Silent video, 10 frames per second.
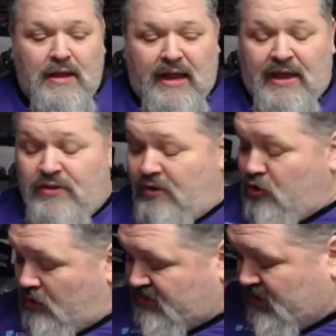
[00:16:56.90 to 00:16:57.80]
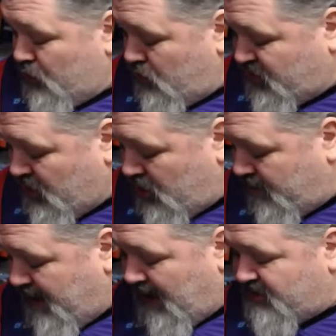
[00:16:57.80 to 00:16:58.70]
And it's the new starter
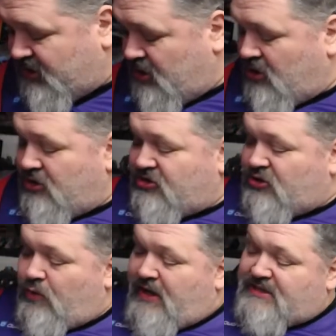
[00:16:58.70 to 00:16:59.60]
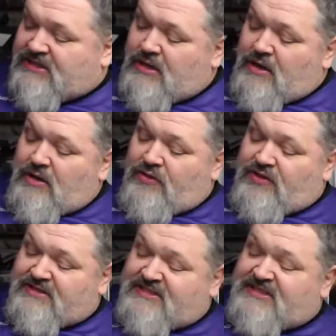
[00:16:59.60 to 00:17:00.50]
box, so it's
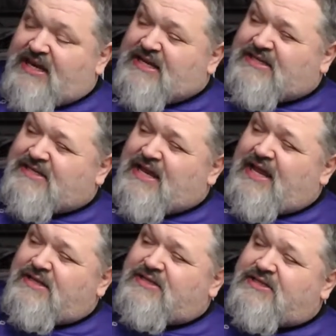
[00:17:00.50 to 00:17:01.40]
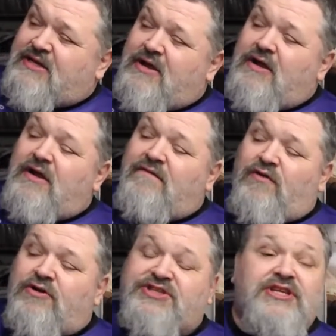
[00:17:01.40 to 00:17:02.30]
the city-states
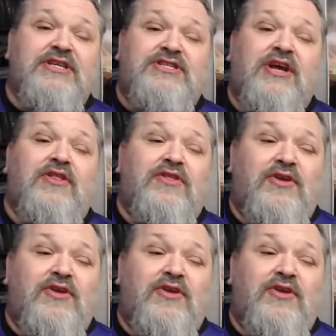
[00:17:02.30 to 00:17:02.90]
versus the